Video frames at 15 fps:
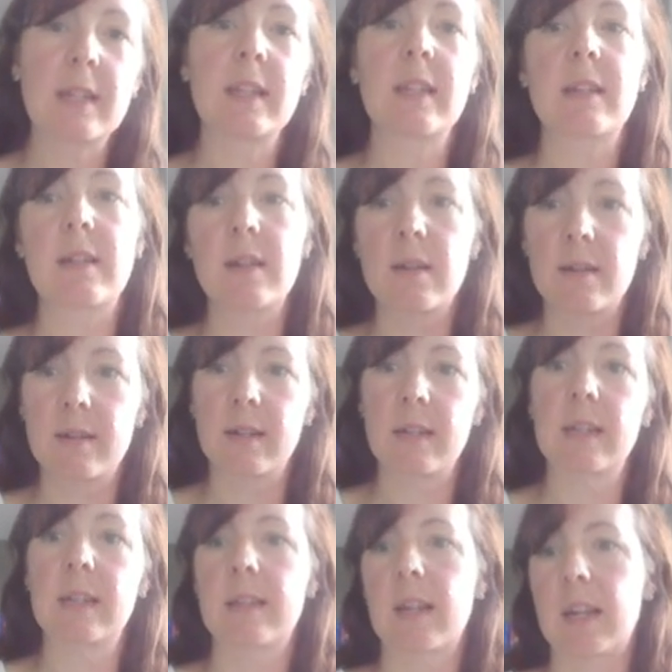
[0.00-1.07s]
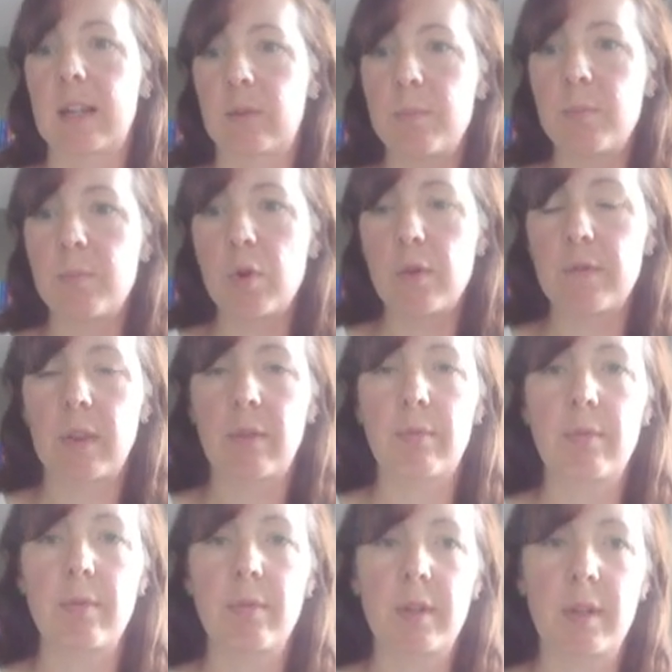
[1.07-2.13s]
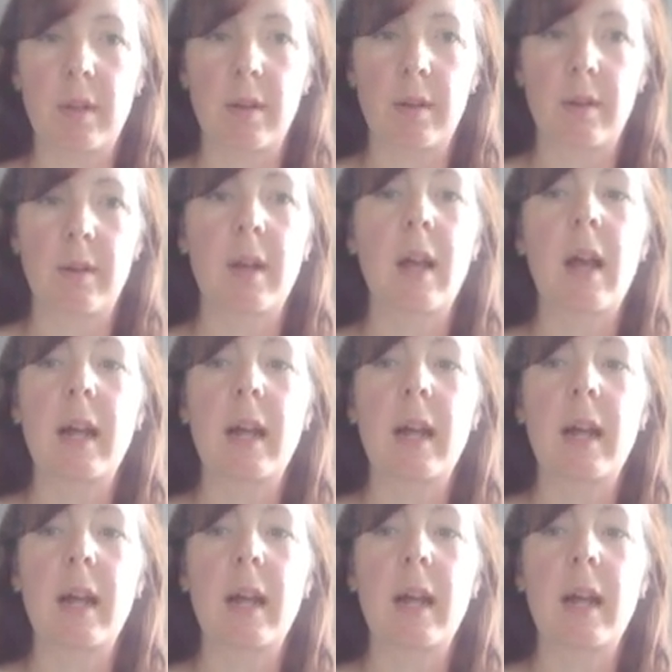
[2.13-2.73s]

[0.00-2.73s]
these learnings as we're moving through the year